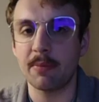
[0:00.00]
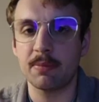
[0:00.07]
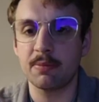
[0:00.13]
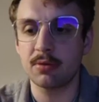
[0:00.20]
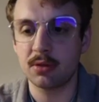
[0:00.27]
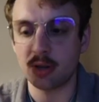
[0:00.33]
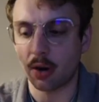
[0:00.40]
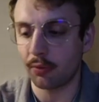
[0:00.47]

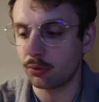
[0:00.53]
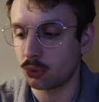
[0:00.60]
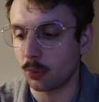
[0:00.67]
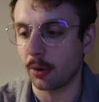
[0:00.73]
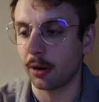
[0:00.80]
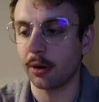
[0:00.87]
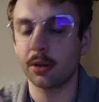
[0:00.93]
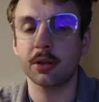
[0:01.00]
software
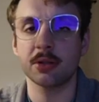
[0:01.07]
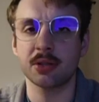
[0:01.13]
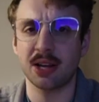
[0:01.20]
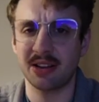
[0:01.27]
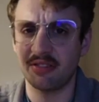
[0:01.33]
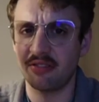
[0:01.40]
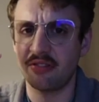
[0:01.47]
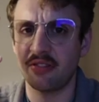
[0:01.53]
because I
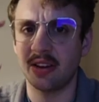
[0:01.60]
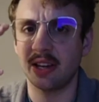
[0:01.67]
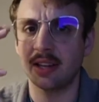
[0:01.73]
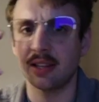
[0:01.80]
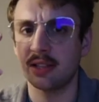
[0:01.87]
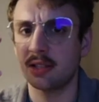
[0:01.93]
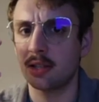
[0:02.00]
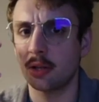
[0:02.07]
think it
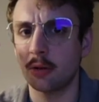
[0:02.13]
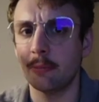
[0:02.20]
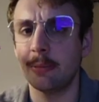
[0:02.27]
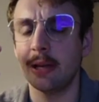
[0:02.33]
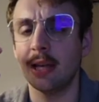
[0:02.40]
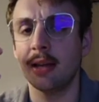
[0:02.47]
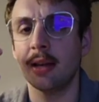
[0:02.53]
could be